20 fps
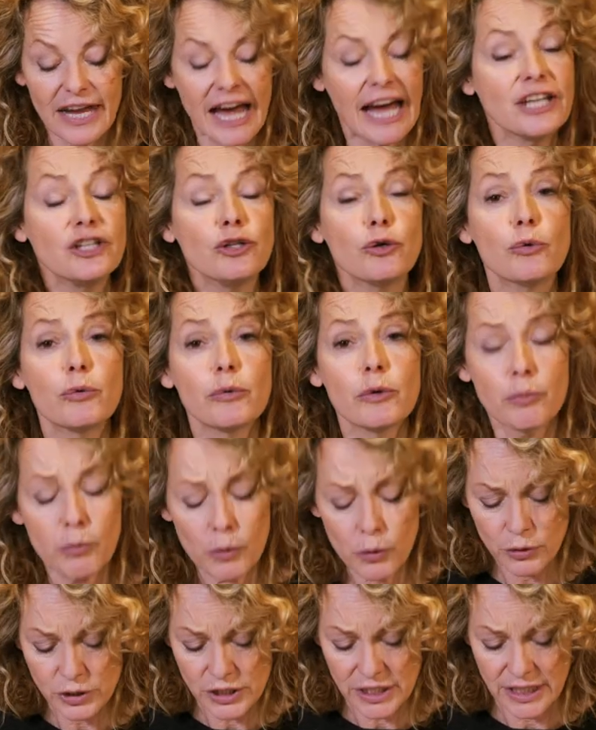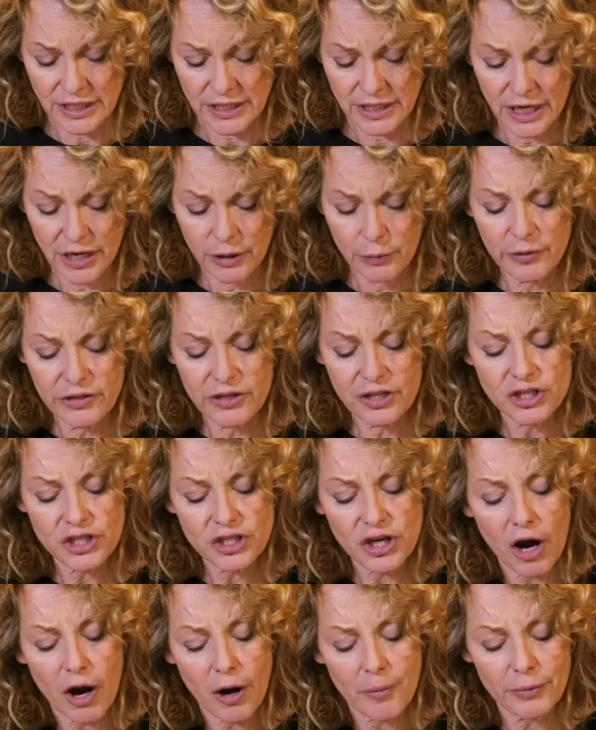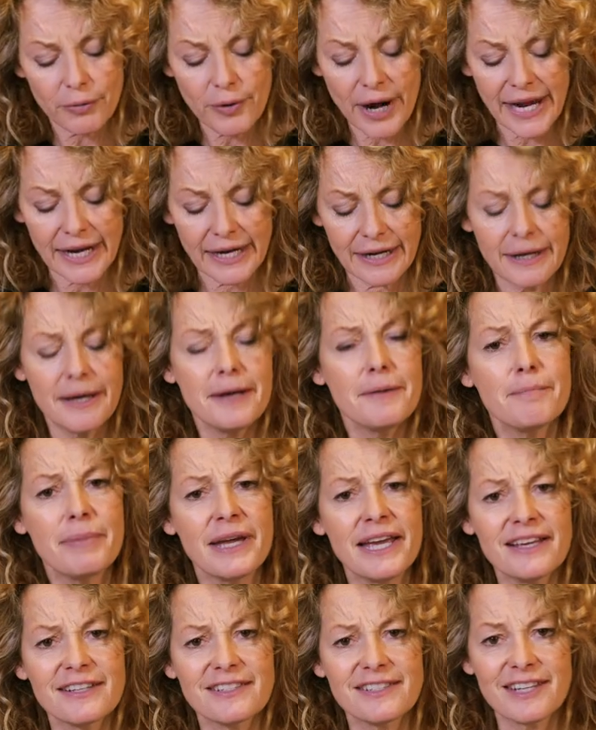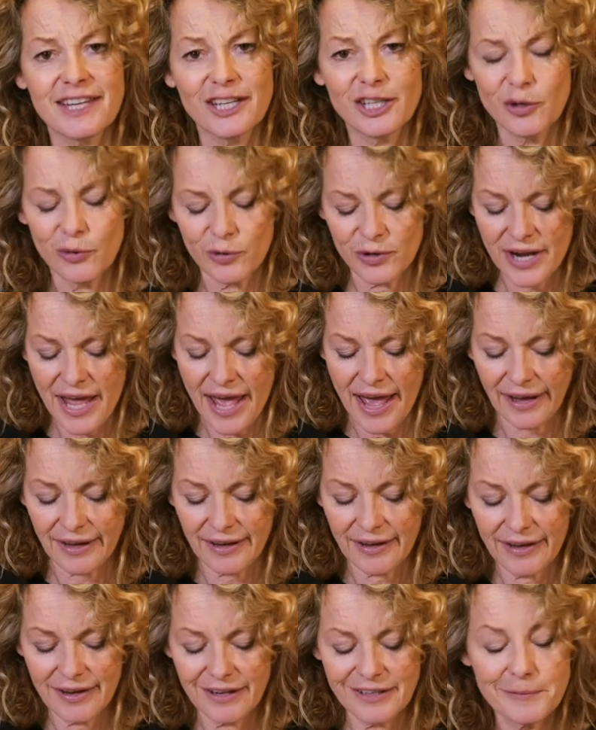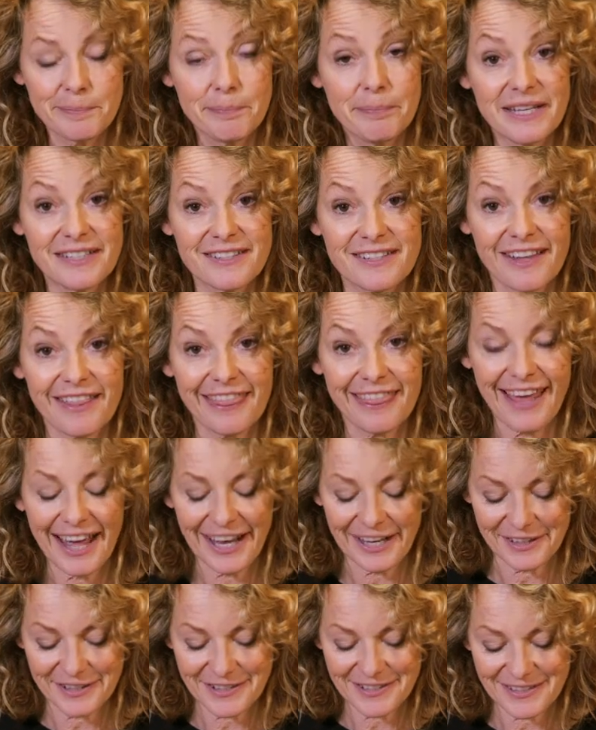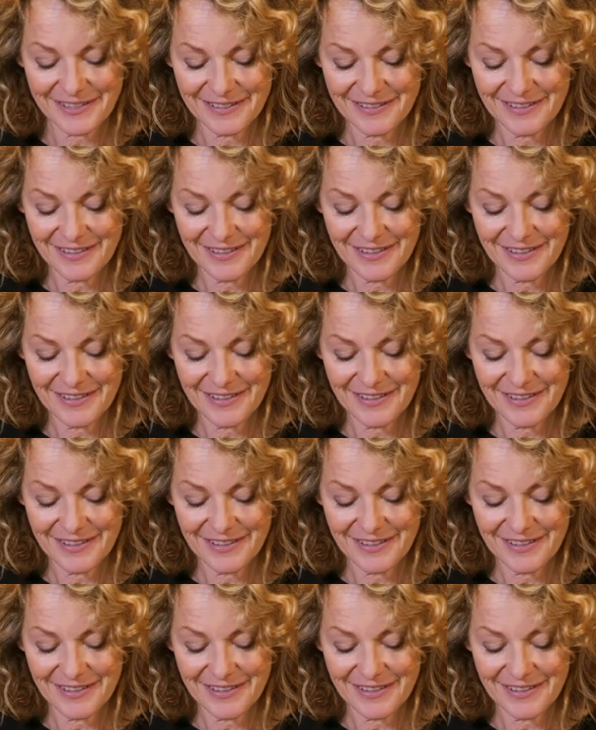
and you're rewarded with the sharp rain piercing your neck as bitter thanks.